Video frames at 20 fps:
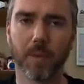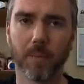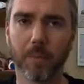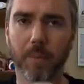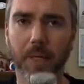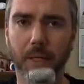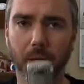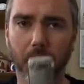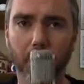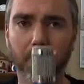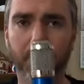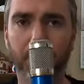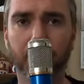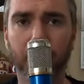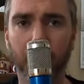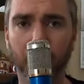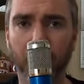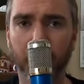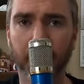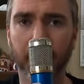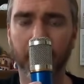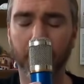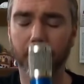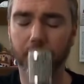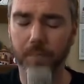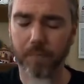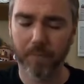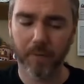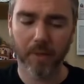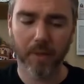pickup right there.
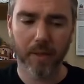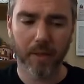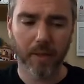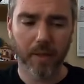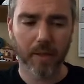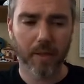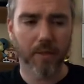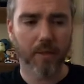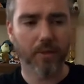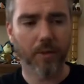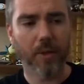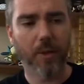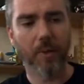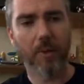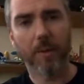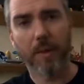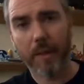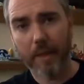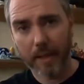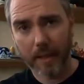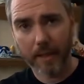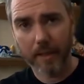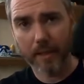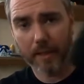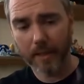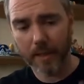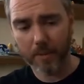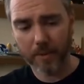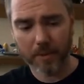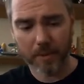So it
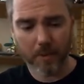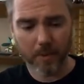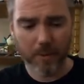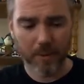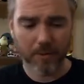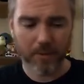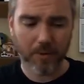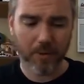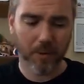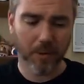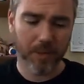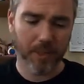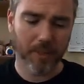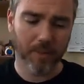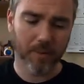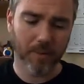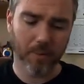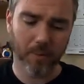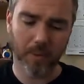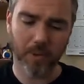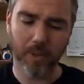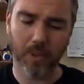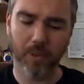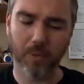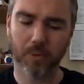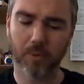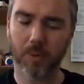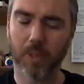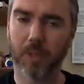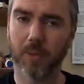did come with the windscreen, which
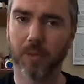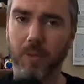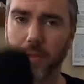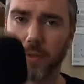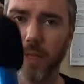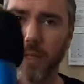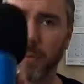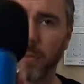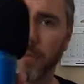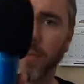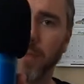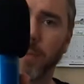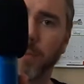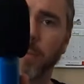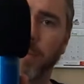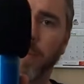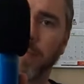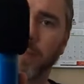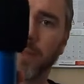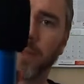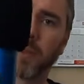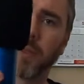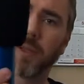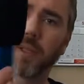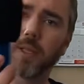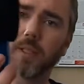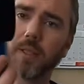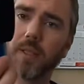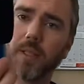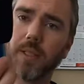goes right over the top of it, makes it look
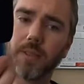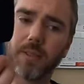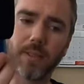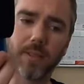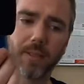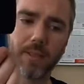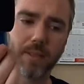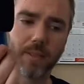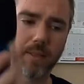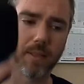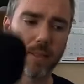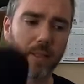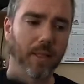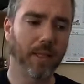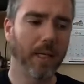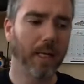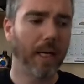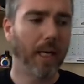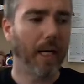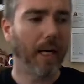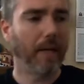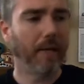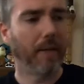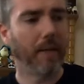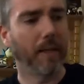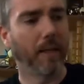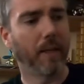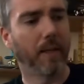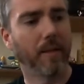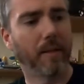like this. And
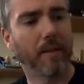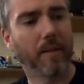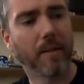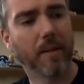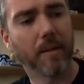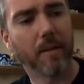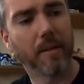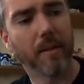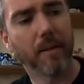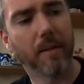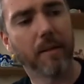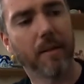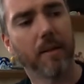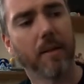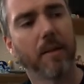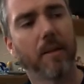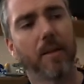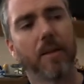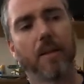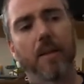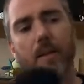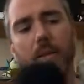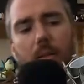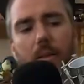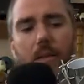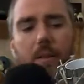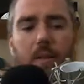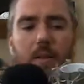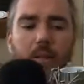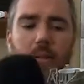then
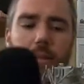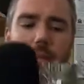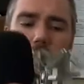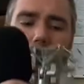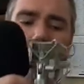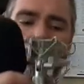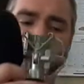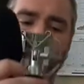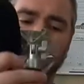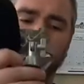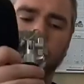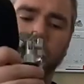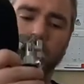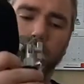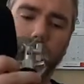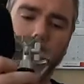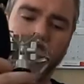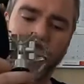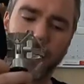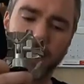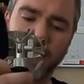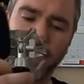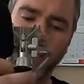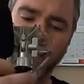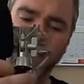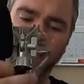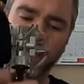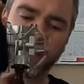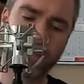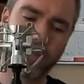came with these mic
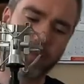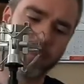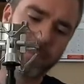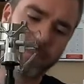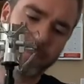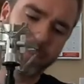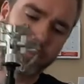stands.